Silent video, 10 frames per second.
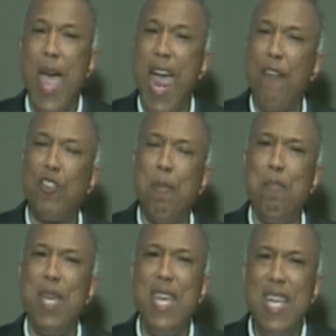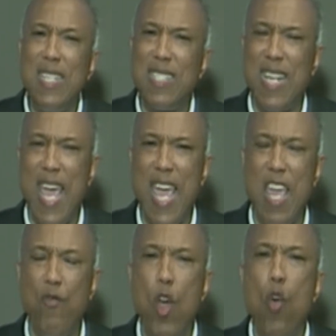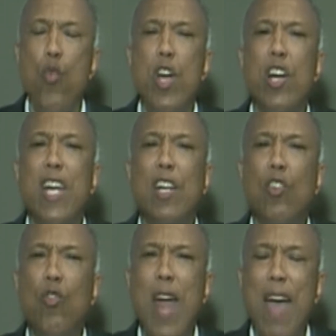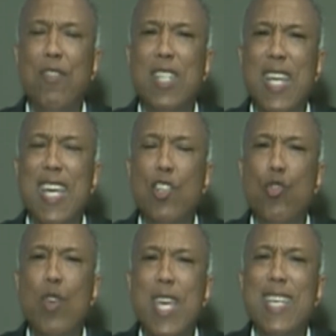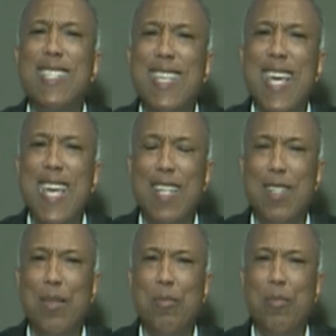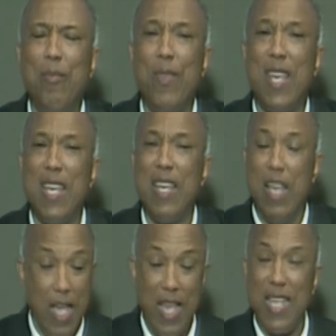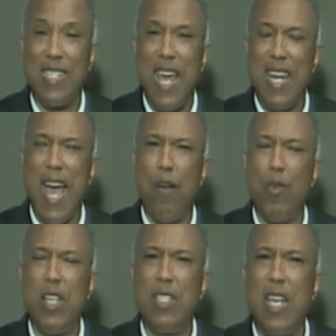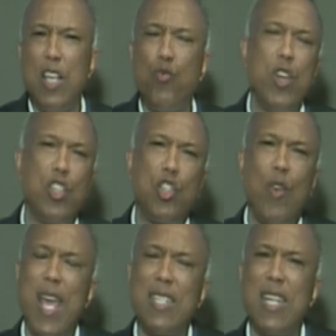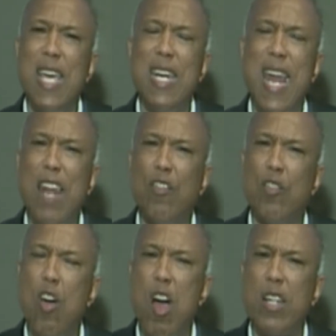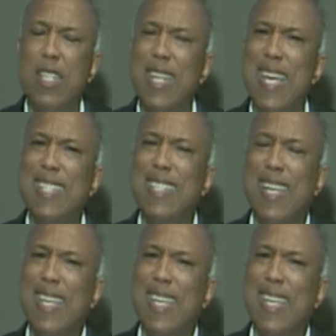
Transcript: After being saved, we are engrafted into His kingdom. Is that not what He says? We are translated out of the darkness into the